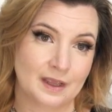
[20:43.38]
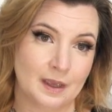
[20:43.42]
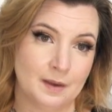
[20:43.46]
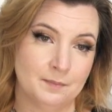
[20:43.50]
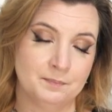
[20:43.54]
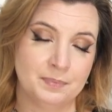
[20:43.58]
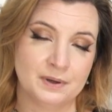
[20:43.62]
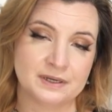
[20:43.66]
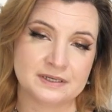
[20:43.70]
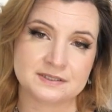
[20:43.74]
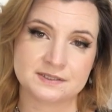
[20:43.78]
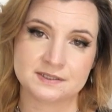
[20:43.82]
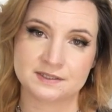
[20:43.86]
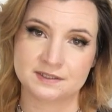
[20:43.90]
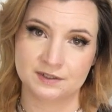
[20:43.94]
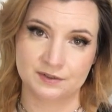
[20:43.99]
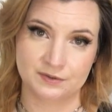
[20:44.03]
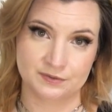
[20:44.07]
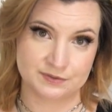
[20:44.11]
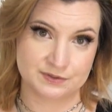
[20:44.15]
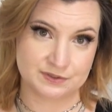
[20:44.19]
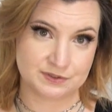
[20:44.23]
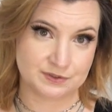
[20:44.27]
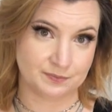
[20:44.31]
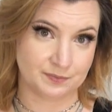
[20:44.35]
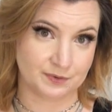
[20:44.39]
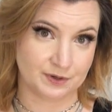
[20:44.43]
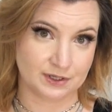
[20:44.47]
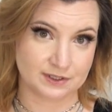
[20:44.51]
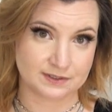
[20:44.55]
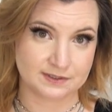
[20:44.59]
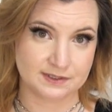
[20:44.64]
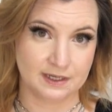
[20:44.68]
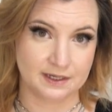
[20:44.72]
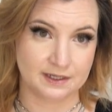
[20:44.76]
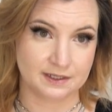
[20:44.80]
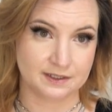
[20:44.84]
but still super
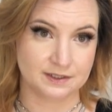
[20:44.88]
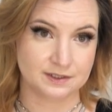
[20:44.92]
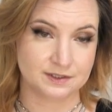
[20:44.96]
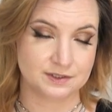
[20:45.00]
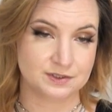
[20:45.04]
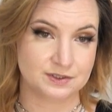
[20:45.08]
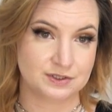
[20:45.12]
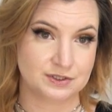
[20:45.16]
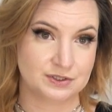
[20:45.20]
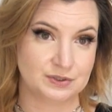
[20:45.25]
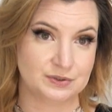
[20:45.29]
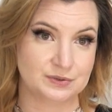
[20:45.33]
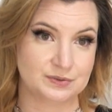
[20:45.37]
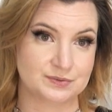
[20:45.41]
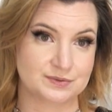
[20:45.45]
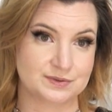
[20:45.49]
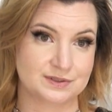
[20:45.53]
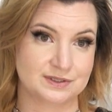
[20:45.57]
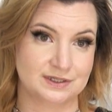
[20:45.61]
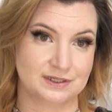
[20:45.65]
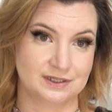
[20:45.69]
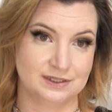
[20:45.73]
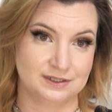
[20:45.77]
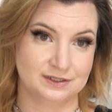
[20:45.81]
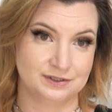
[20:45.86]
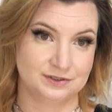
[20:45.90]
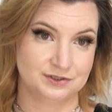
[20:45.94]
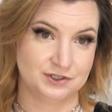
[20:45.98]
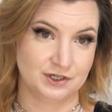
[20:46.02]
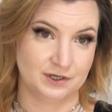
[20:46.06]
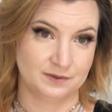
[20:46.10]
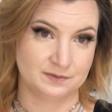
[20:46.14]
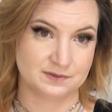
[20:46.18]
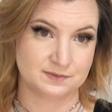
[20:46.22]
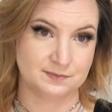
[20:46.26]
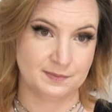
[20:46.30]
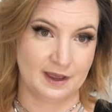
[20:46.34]
excited to see
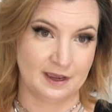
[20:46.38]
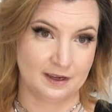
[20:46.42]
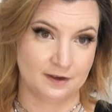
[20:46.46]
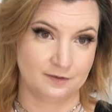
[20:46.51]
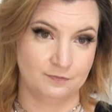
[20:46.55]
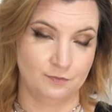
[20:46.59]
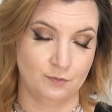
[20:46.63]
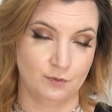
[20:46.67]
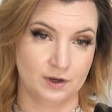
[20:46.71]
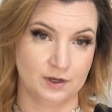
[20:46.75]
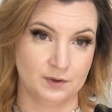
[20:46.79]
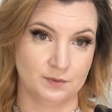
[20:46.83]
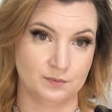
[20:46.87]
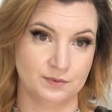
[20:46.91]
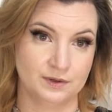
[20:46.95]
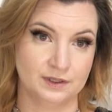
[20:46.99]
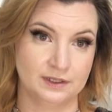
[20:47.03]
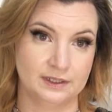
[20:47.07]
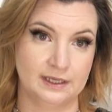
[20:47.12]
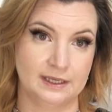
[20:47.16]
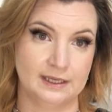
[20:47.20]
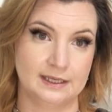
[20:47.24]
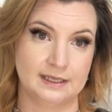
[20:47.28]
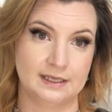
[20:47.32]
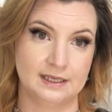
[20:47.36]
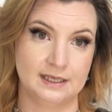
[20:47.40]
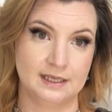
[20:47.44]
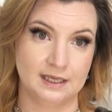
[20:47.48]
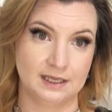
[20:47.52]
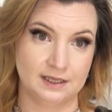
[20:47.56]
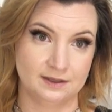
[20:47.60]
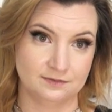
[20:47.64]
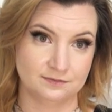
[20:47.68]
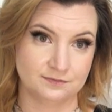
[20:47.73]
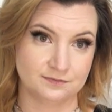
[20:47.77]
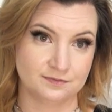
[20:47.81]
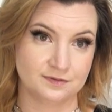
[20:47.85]
James McAvoy really
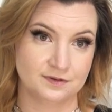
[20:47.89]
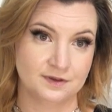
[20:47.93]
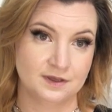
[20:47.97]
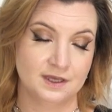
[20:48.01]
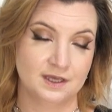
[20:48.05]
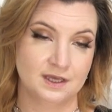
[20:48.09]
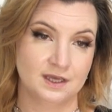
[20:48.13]
give